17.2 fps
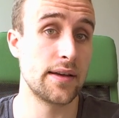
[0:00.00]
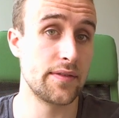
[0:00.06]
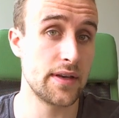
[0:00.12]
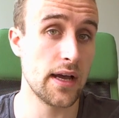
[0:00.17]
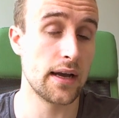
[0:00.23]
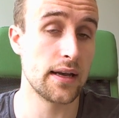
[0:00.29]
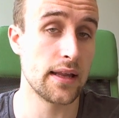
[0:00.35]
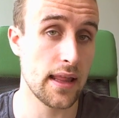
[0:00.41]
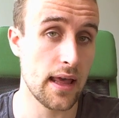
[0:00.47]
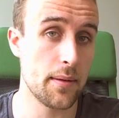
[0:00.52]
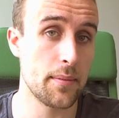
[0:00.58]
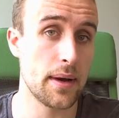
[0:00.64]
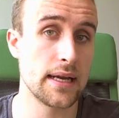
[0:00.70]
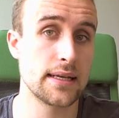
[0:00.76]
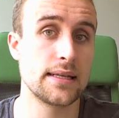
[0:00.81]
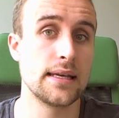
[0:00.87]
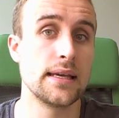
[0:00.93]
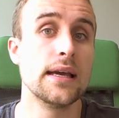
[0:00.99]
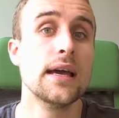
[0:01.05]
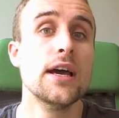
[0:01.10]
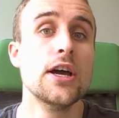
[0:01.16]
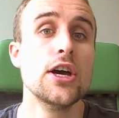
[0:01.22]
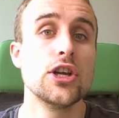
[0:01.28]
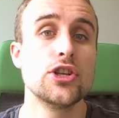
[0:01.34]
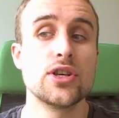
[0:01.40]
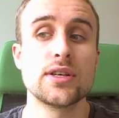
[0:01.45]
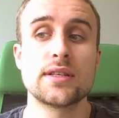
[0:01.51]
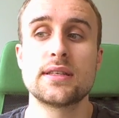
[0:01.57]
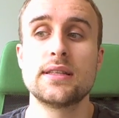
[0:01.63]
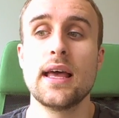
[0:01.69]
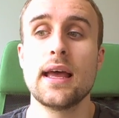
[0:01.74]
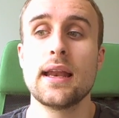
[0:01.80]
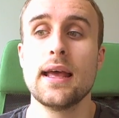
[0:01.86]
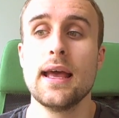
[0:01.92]
I've done in the MIT, just
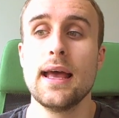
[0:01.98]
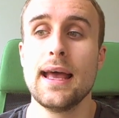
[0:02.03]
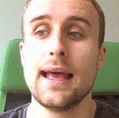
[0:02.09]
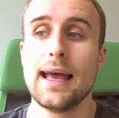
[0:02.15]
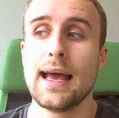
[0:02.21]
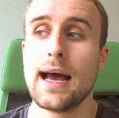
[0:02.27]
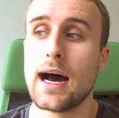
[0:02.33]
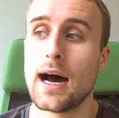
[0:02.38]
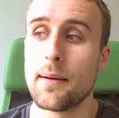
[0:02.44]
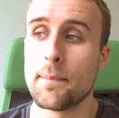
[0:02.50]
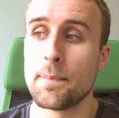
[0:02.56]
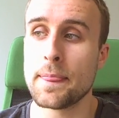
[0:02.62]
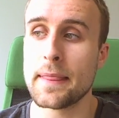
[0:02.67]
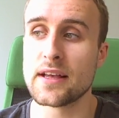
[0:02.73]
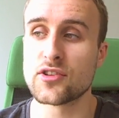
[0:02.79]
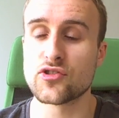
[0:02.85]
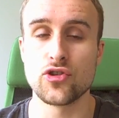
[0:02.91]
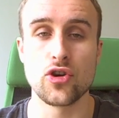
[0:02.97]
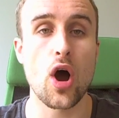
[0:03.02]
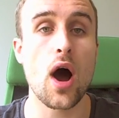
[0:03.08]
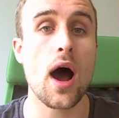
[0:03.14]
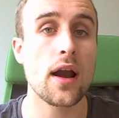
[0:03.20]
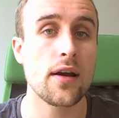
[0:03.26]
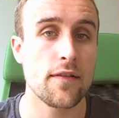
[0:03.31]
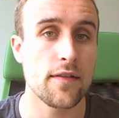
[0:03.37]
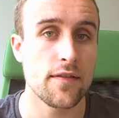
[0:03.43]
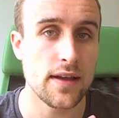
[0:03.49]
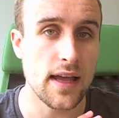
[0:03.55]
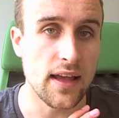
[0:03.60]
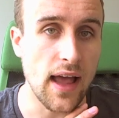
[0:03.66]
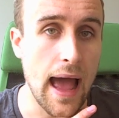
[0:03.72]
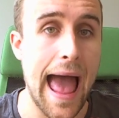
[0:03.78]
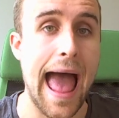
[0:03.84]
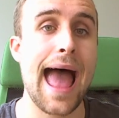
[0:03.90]
that um, it's not
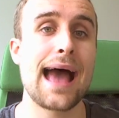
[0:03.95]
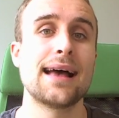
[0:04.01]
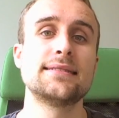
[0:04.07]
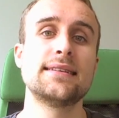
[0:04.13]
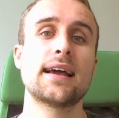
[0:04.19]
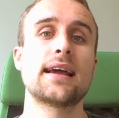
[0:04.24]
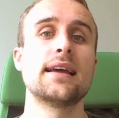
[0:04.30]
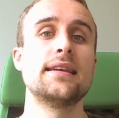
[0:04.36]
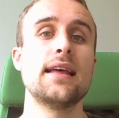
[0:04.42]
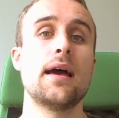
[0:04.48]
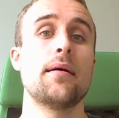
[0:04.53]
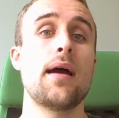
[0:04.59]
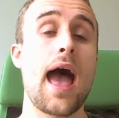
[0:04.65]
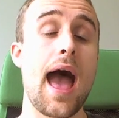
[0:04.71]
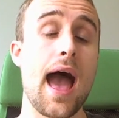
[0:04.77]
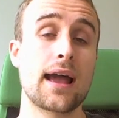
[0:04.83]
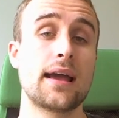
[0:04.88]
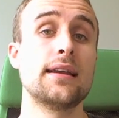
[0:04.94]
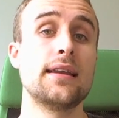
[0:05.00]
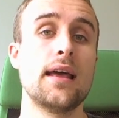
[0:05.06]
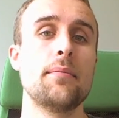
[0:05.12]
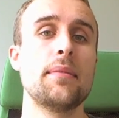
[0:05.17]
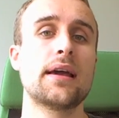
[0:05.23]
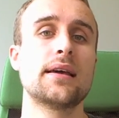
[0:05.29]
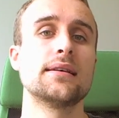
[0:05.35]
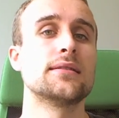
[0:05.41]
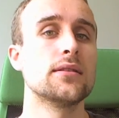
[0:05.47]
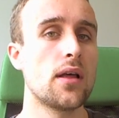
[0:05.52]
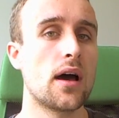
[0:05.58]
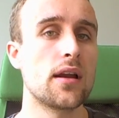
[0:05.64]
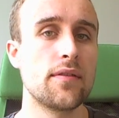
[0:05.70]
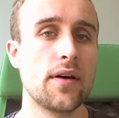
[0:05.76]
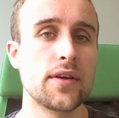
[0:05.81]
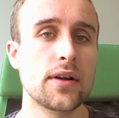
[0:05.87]
uh, as academic, as a
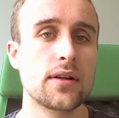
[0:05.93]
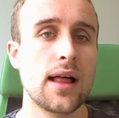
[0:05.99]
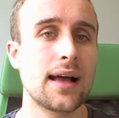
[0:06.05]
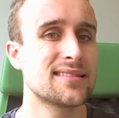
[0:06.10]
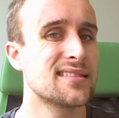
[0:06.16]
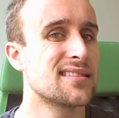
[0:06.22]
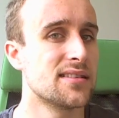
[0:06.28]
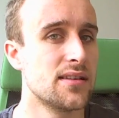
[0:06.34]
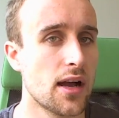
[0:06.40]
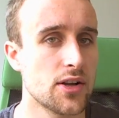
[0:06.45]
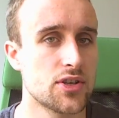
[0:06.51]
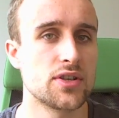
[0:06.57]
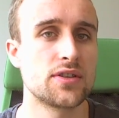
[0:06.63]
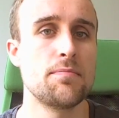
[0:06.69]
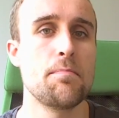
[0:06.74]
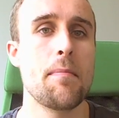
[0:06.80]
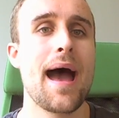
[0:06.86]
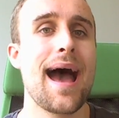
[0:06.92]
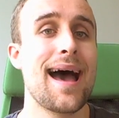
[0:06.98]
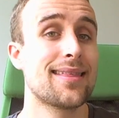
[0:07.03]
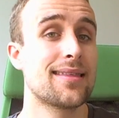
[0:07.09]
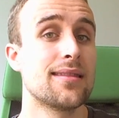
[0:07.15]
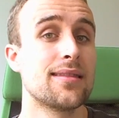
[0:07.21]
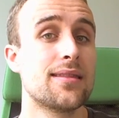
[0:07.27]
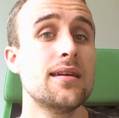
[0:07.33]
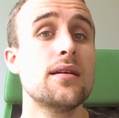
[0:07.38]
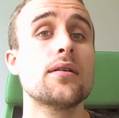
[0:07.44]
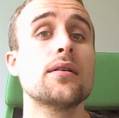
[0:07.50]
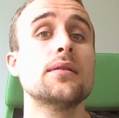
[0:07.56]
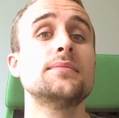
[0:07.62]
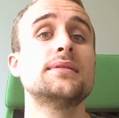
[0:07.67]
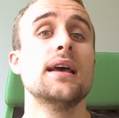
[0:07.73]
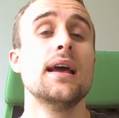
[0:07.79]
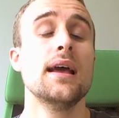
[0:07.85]
lot of other classes, not just math and
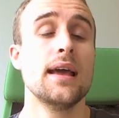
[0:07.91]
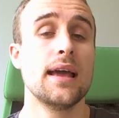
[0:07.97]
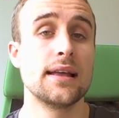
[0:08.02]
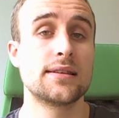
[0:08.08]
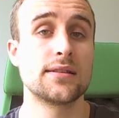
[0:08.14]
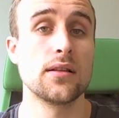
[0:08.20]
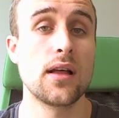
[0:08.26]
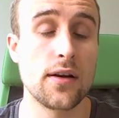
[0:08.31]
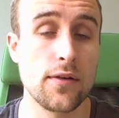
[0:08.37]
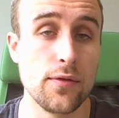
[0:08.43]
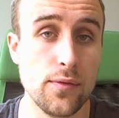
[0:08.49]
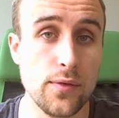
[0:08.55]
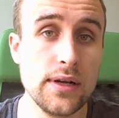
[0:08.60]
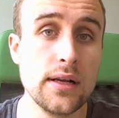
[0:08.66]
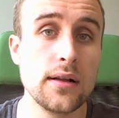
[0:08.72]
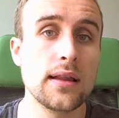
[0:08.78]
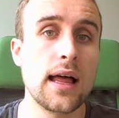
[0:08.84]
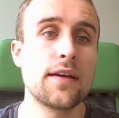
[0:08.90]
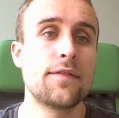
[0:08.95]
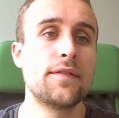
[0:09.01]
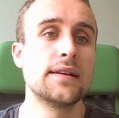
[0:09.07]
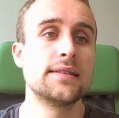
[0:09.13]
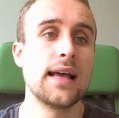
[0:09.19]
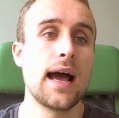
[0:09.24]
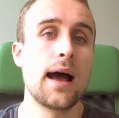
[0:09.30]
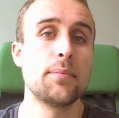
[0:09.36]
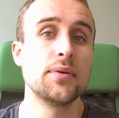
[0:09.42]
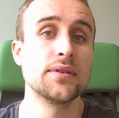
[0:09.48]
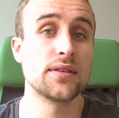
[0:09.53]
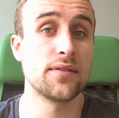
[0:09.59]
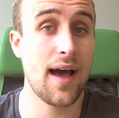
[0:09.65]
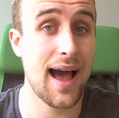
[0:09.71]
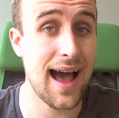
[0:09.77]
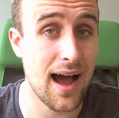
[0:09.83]
theorems, it's a lot of real life examples
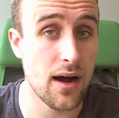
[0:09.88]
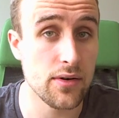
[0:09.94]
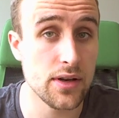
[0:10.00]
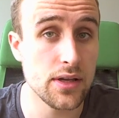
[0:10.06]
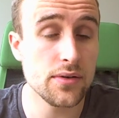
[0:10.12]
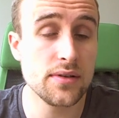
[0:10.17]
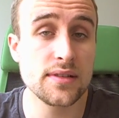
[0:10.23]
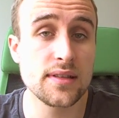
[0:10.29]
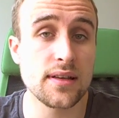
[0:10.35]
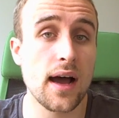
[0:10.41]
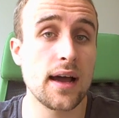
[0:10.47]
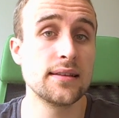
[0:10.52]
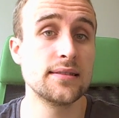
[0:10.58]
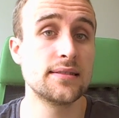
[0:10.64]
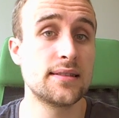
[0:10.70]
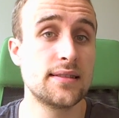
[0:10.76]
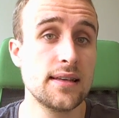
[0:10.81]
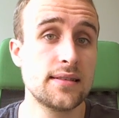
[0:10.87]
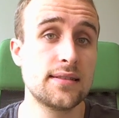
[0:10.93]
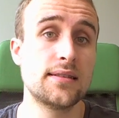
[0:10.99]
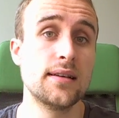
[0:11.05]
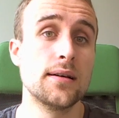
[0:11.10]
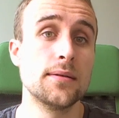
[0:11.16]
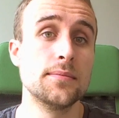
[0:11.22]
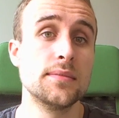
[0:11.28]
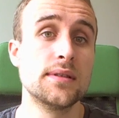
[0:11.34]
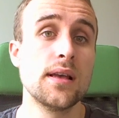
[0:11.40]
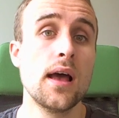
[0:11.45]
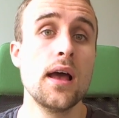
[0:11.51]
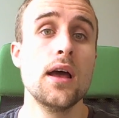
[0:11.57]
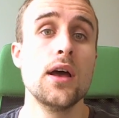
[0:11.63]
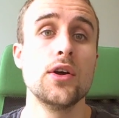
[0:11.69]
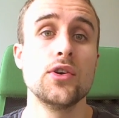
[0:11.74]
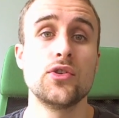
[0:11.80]
of how do you design systems
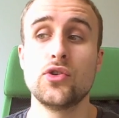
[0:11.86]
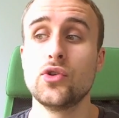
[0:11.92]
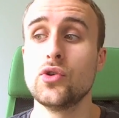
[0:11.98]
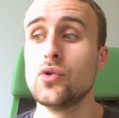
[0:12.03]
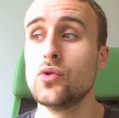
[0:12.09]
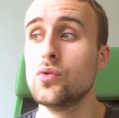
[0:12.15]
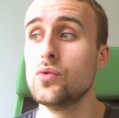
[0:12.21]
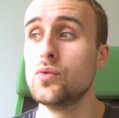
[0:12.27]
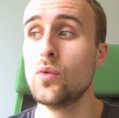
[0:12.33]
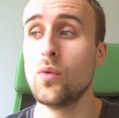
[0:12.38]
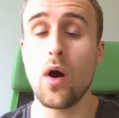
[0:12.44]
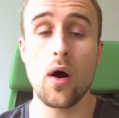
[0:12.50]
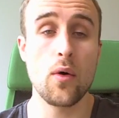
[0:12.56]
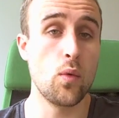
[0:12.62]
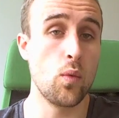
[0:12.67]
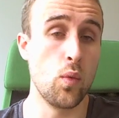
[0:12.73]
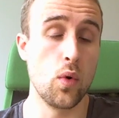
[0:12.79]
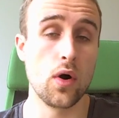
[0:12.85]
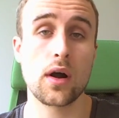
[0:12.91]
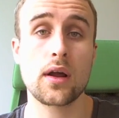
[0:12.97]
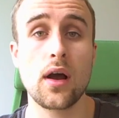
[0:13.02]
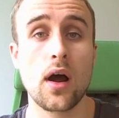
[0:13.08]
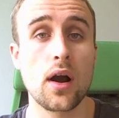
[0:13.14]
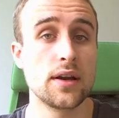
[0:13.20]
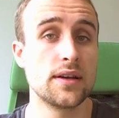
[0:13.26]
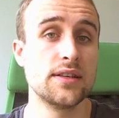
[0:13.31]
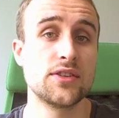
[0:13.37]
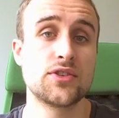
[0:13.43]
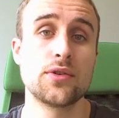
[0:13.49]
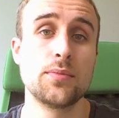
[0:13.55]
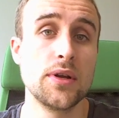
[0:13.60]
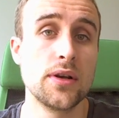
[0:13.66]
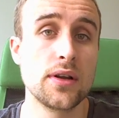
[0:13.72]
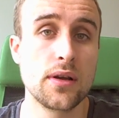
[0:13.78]
to work on a
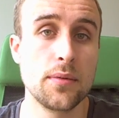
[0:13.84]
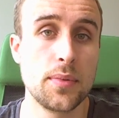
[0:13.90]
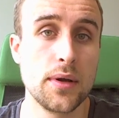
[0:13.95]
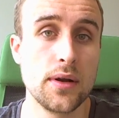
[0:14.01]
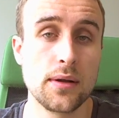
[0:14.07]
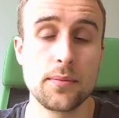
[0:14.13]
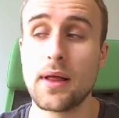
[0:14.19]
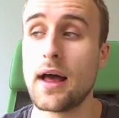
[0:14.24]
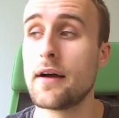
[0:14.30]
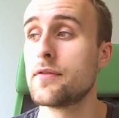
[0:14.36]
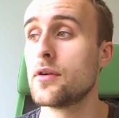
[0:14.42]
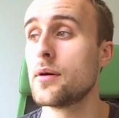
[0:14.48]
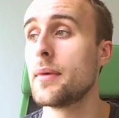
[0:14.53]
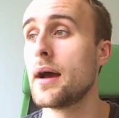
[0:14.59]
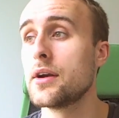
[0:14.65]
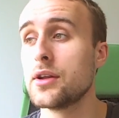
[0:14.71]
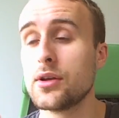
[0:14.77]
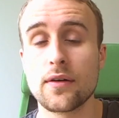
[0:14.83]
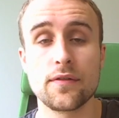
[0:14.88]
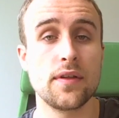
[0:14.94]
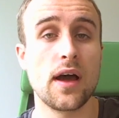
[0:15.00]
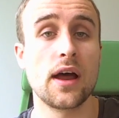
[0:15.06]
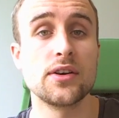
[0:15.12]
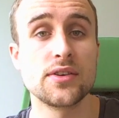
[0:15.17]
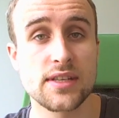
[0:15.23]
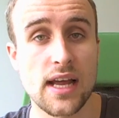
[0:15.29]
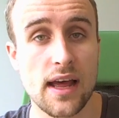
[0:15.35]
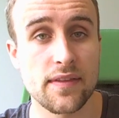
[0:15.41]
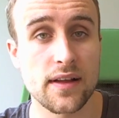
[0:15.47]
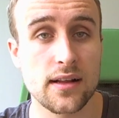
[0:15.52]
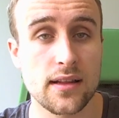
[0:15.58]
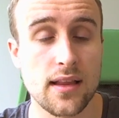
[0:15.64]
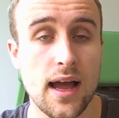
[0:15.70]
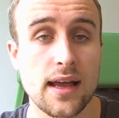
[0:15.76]
distributed computing platform? How do you understand the
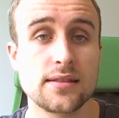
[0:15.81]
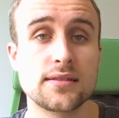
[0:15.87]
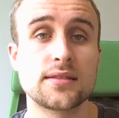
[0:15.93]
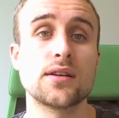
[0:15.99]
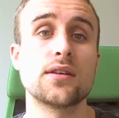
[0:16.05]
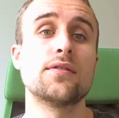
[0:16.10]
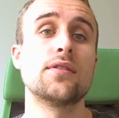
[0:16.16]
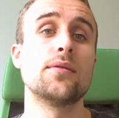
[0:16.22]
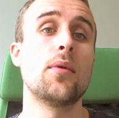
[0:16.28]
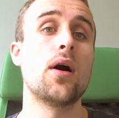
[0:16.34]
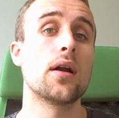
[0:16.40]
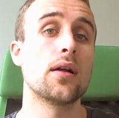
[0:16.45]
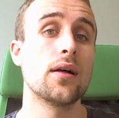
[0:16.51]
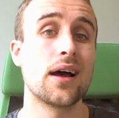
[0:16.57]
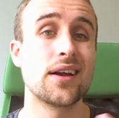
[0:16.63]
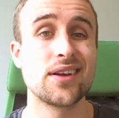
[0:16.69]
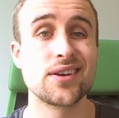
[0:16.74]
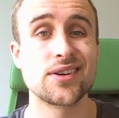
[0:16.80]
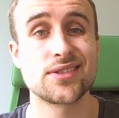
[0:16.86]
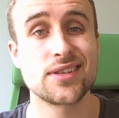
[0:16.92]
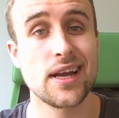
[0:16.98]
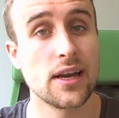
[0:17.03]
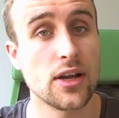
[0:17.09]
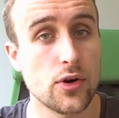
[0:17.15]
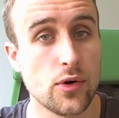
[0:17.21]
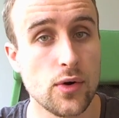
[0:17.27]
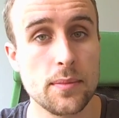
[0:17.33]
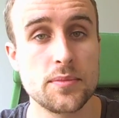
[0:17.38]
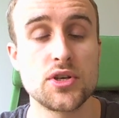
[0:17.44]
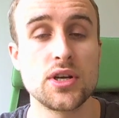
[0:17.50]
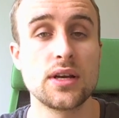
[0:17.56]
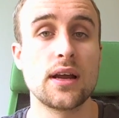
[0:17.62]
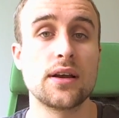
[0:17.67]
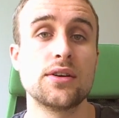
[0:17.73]
client server model? How do you understand
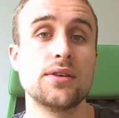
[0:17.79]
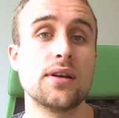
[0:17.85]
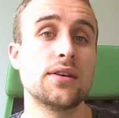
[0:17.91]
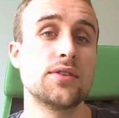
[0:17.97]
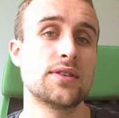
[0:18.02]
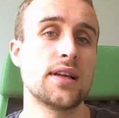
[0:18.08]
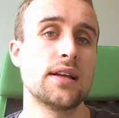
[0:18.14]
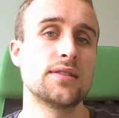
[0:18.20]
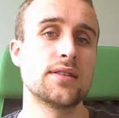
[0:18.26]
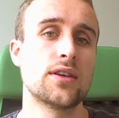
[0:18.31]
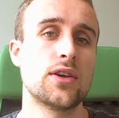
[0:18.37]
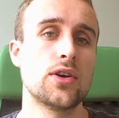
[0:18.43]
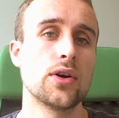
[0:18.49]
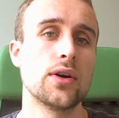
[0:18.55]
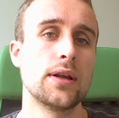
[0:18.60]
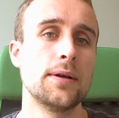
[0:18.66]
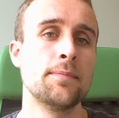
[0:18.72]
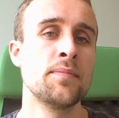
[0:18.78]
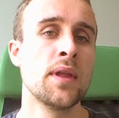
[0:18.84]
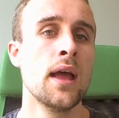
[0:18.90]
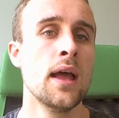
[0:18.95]
encryption? How do you understand security?